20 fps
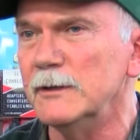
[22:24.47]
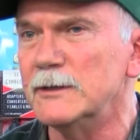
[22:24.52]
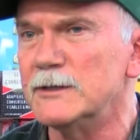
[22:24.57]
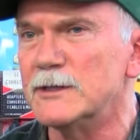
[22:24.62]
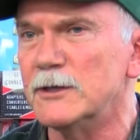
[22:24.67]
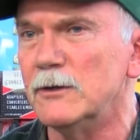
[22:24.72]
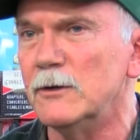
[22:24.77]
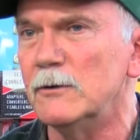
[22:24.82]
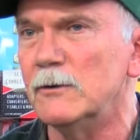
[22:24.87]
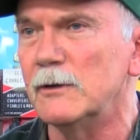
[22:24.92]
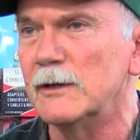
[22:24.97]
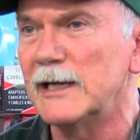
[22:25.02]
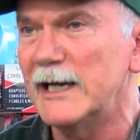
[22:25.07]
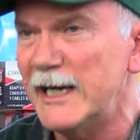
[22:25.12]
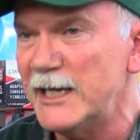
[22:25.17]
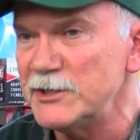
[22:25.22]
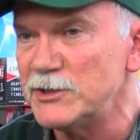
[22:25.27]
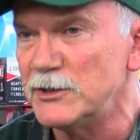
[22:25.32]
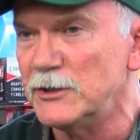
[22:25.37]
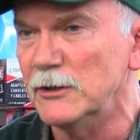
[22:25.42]
And so
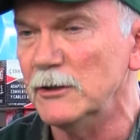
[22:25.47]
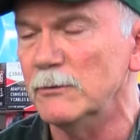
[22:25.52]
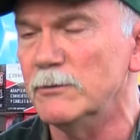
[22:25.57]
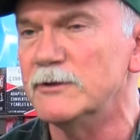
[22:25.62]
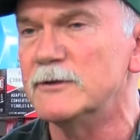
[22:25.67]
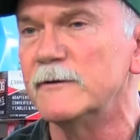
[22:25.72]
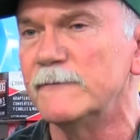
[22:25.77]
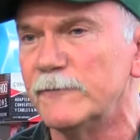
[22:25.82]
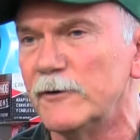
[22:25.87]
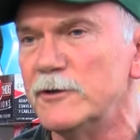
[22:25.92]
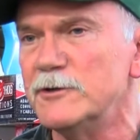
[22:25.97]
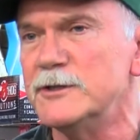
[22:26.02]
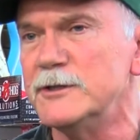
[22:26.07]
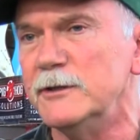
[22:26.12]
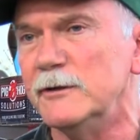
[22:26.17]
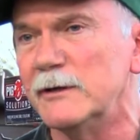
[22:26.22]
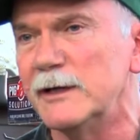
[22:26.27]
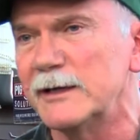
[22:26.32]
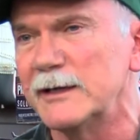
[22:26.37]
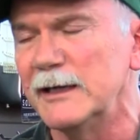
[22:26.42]
last year was the
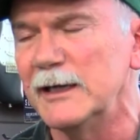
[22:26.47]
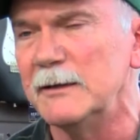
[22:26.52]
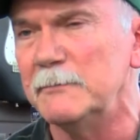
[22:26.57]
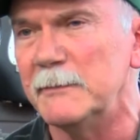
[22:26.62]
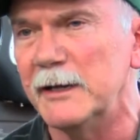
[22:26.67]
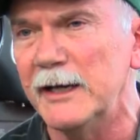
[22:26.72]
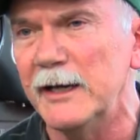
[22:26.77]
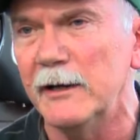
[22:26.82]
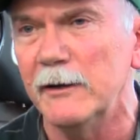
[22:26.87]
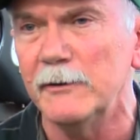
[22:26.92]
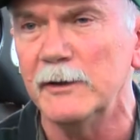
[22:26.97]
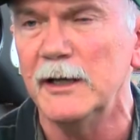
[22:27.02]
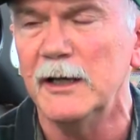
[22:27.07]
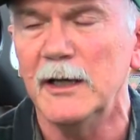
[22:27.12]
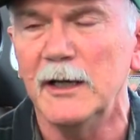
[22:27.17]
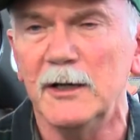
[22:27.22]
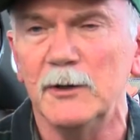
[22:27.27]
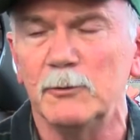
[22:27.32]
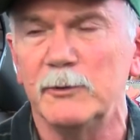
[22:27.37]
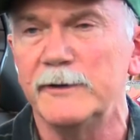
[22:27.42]
first year I came down
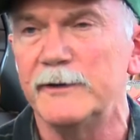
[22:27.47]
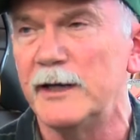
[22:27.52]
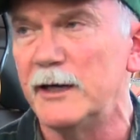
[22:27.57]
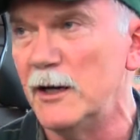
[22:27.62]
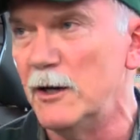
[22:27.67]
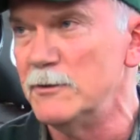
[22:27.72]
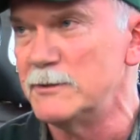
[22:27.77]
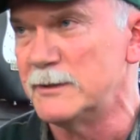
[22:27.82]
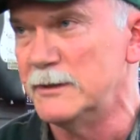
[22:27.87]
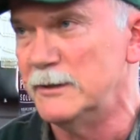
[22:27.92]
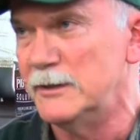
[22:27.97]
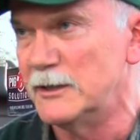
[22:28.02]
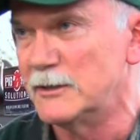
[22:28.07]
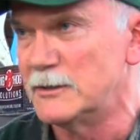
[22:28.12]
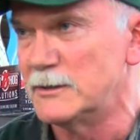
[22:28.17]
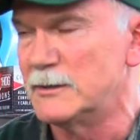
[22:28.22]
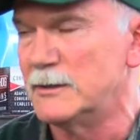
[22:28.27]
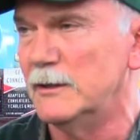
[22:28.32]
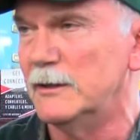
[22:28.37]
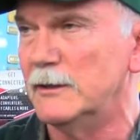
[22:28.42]
when they hosted
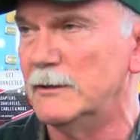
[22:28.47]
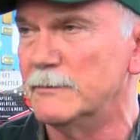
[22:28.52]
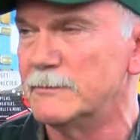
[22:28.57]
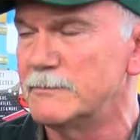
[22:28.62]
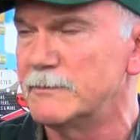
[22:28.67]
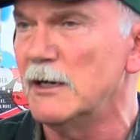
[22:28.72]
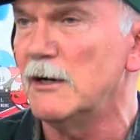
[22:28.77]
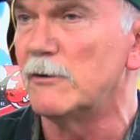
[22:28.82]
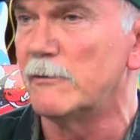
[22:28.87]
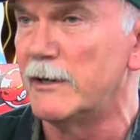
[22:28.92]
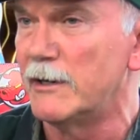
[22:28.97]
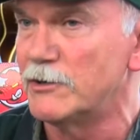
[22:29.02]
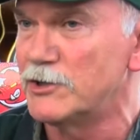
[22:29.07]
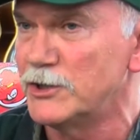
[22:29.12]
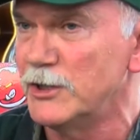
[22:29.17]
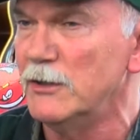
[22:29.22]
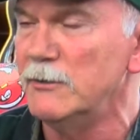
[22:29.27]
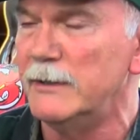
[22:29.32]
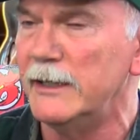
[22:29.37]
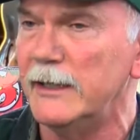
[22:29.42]
this Songwriter
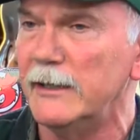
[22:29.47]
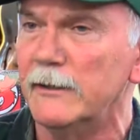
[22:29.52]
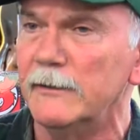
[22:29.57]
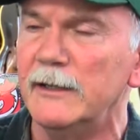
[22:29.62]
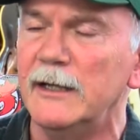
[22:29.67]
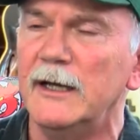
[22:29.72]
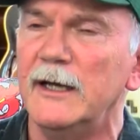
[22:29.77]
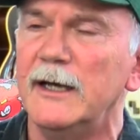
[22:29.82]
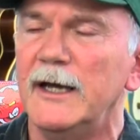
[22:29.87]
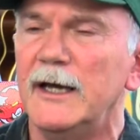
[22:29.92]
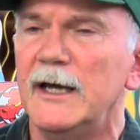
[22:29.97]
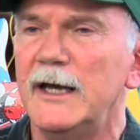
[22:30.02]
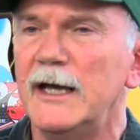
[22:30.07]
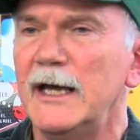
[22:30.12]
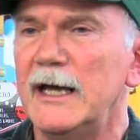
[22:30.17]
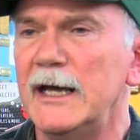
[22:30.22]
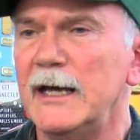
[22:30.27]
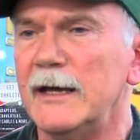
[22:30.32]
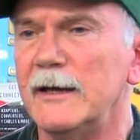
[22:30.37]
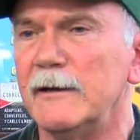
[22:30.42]
Showdown,
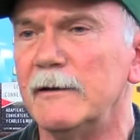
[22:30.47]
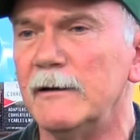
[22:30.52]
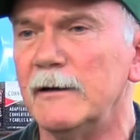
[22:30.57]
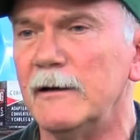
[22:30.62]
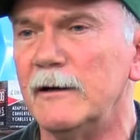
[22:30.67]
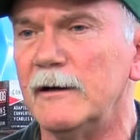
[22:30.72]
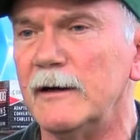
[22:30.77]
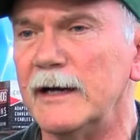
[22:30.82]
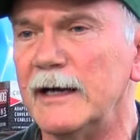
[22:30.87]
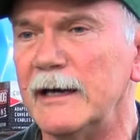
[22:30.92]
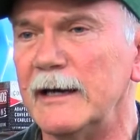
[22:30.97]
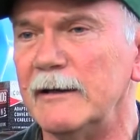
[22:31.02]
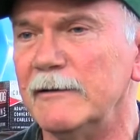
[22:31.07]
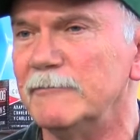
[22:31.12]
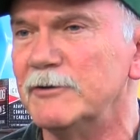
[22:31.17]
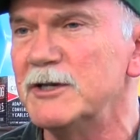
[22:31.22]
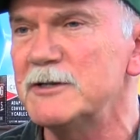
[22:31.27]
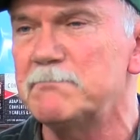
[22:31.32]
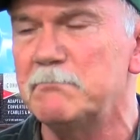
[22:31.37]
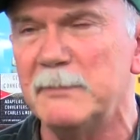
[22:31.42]

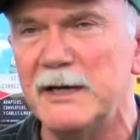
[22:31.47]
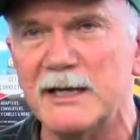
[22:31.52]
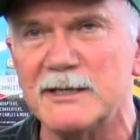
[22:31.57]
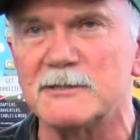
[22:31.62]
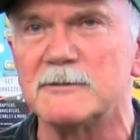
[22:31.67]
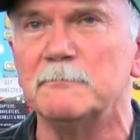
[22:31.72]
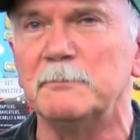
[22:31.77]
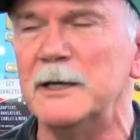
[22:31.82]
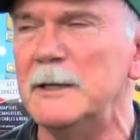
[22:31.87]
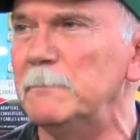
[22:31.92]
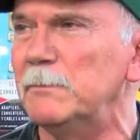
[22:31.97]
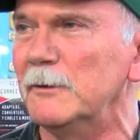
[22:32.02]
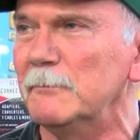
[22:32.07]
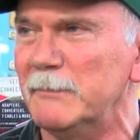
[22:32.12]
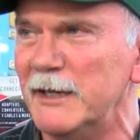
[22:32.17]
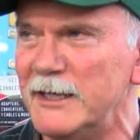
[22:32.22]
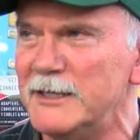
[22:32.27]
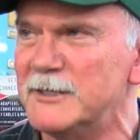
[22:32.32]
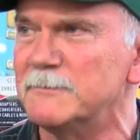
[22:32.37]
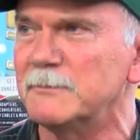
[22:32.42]
and just met some people
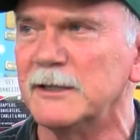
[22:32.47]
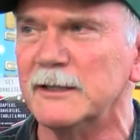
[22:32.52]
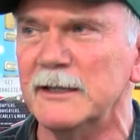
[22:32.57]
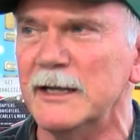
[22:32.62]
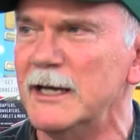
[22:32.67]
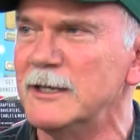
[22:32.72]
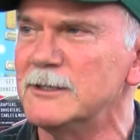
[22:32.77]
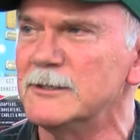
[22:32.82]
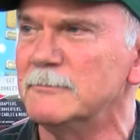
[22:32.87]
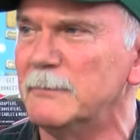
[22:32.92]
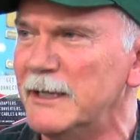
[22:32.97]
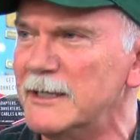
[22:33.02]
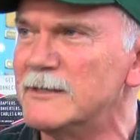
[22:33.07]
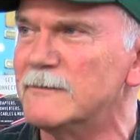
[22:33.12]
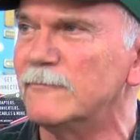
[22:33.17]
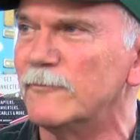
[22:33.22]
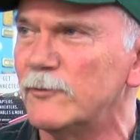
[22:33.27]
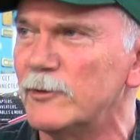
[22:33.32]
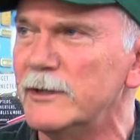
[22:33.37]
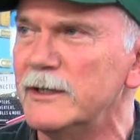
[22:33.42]
and made some connections, made
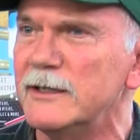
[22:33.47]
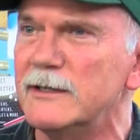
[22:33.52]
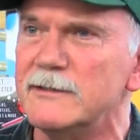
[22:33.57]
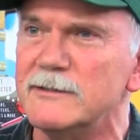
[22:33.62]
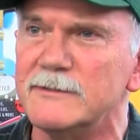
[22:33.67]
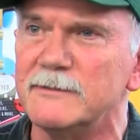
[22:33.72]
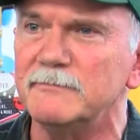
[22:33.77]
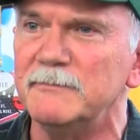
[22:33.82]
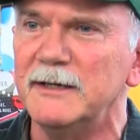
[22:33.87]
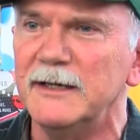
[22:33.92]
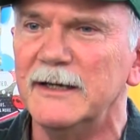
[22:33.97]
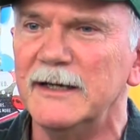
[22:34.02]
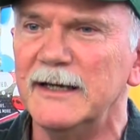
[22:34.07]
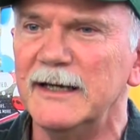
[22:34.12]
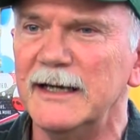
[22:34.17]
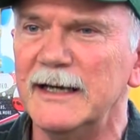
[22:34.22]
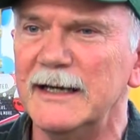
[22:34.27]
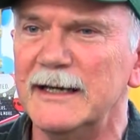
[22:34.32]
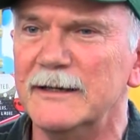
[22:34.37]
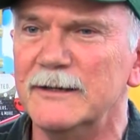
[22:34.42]
some friends,
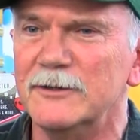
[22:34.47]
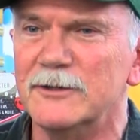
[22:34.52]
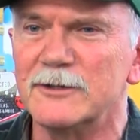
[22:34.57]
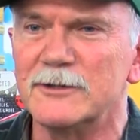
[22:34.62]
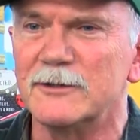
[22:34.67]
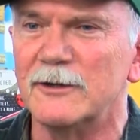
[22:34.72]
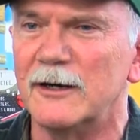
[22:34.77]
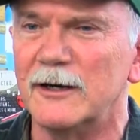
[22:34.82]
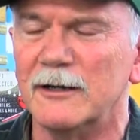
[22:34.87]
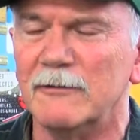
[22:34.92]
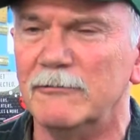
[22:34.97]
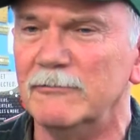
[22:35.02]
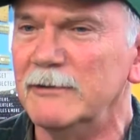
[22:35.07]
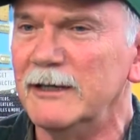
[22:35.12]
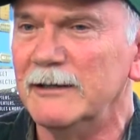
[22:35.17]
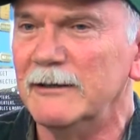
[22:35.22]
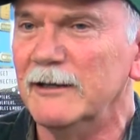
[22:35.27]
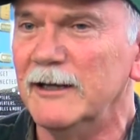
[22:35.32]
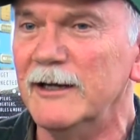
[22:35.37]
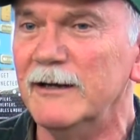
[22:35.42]
and just started
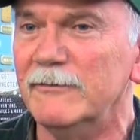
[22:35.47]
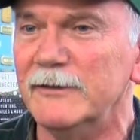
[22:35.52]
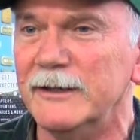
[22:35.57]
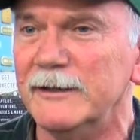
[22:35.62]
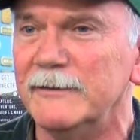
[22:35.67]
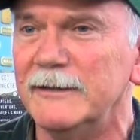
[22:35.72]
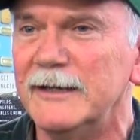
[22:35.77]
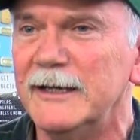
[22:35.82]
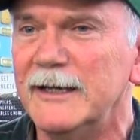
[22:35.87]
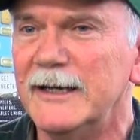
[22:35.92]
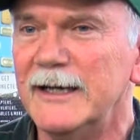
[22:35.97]
really loving it.